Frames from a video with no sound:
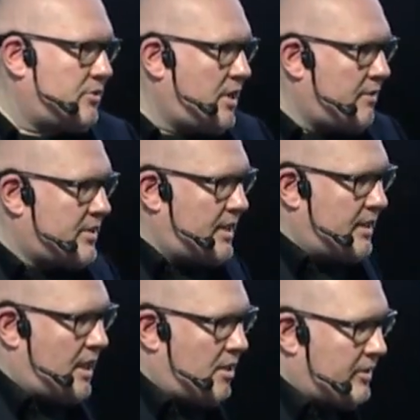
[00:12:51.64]
you have seen
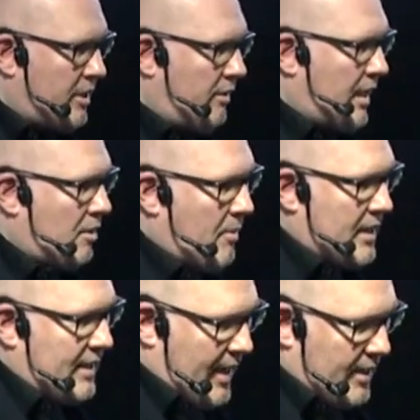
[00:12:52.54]
now, they're like my
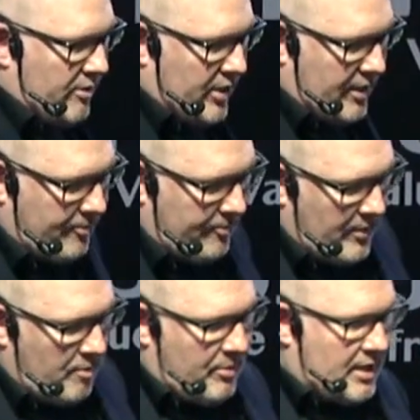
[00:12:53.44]
diary.
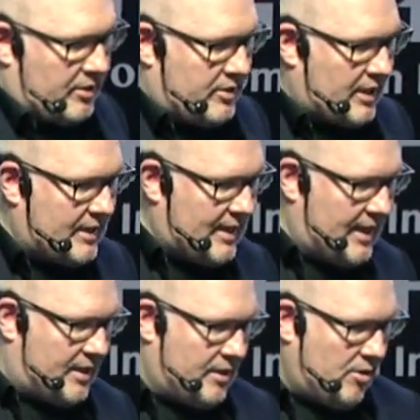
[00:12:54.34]
Pictures I take
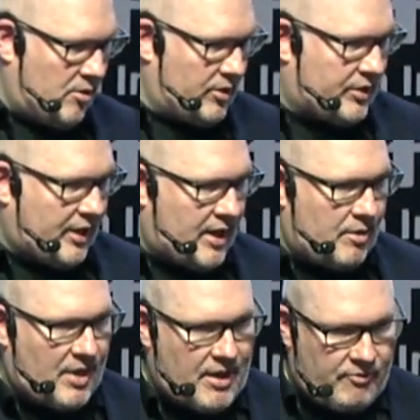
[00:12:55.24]
all the time,
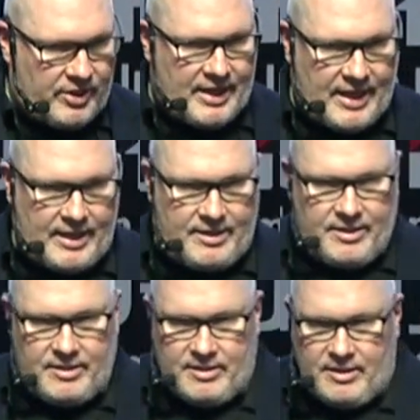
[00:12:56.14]
every day,
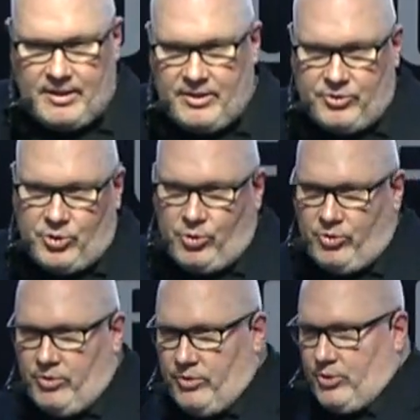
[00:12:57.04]

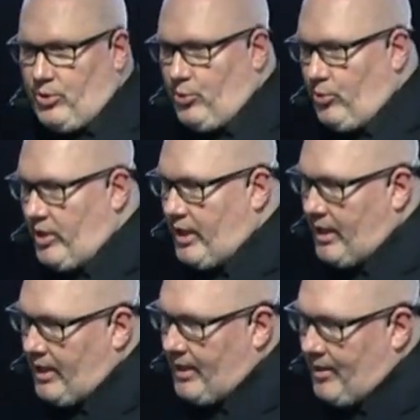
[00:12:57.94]
to, to
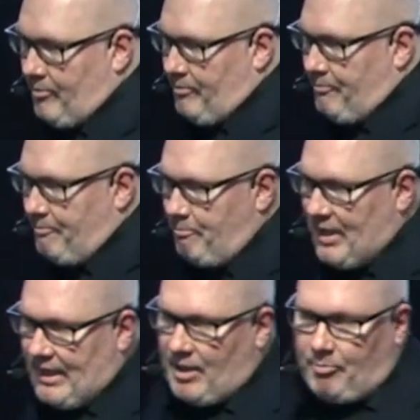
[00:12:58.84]
uh,
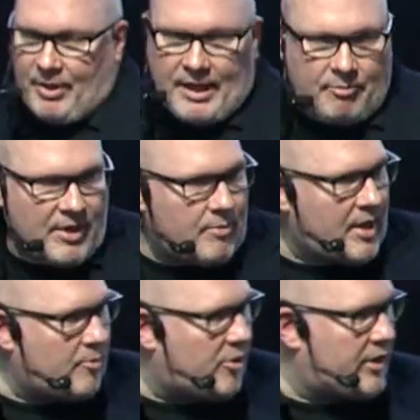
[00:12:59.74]
build up like my
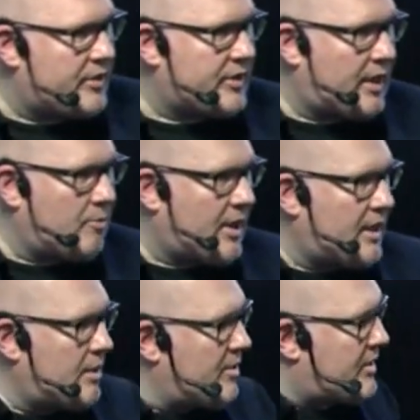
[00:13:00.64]
memories and my
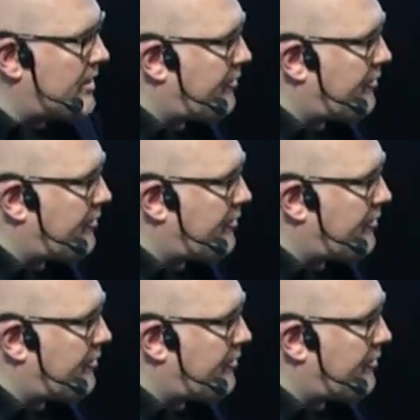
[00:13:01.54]
images